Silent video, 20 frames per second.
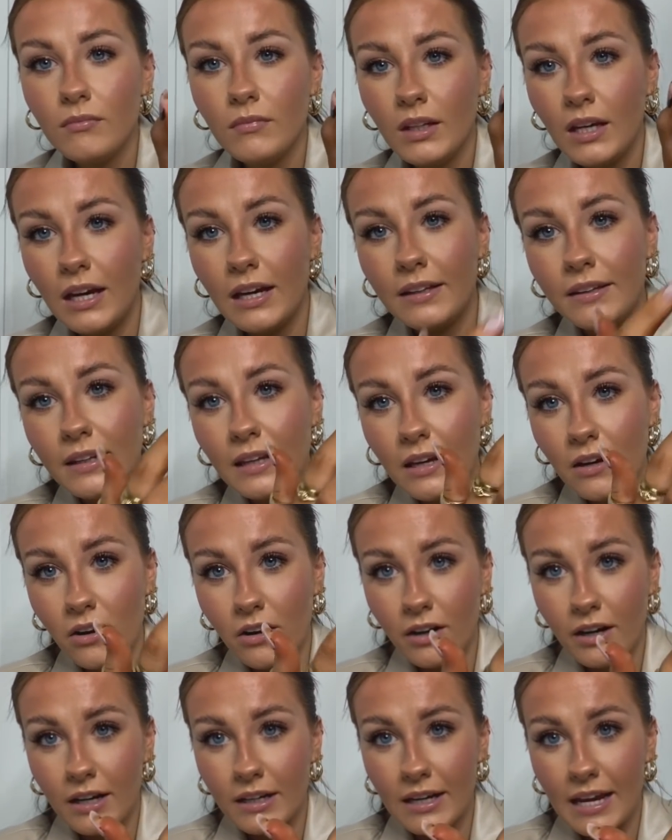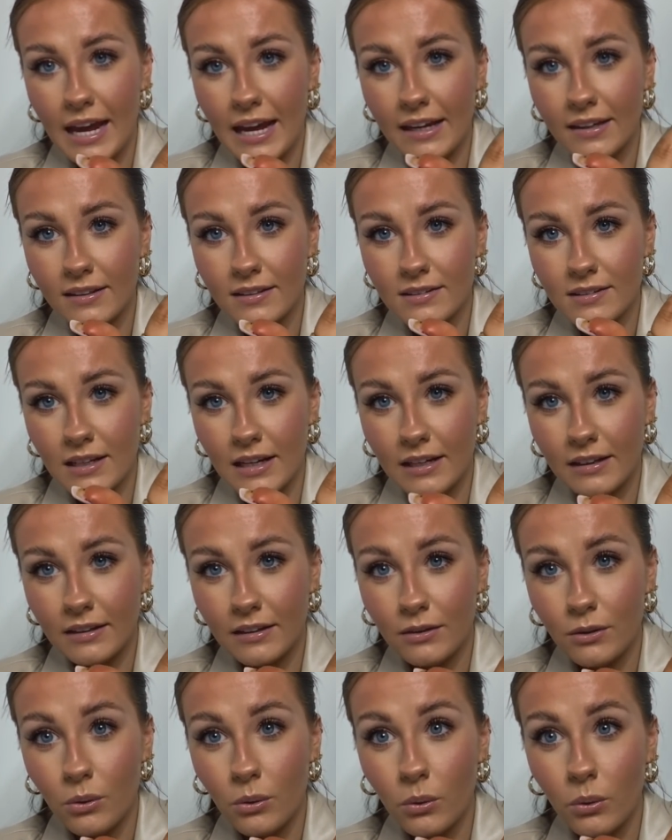and they are an X and an
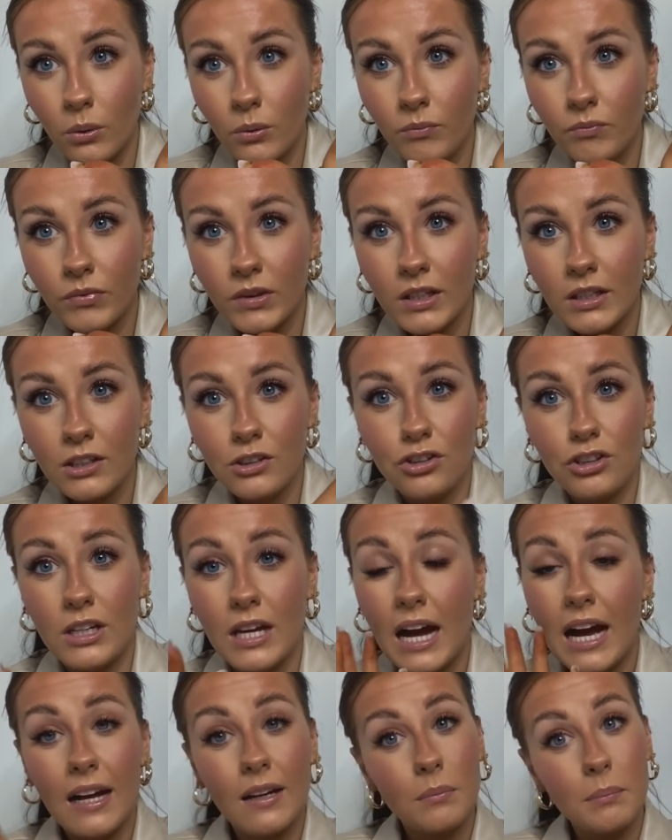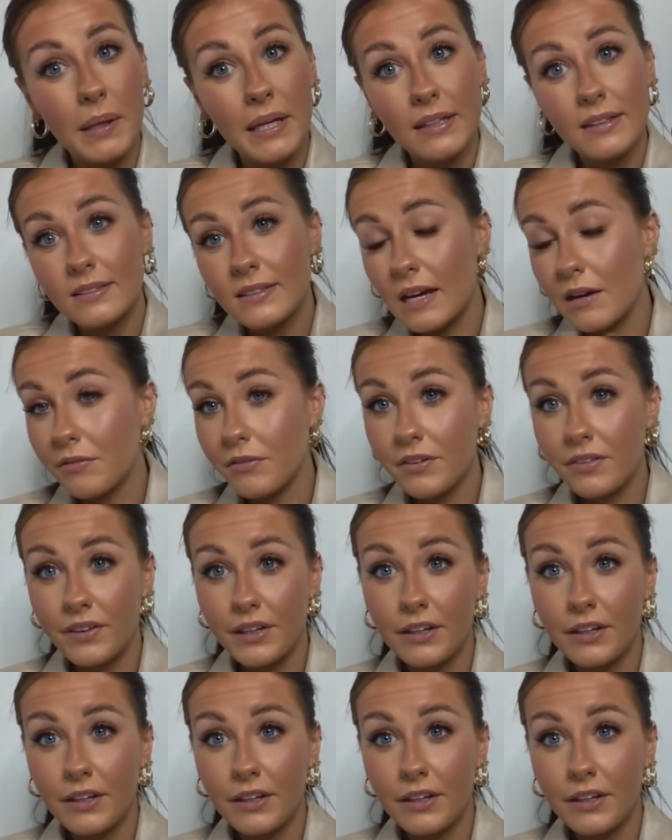O she hand makes everything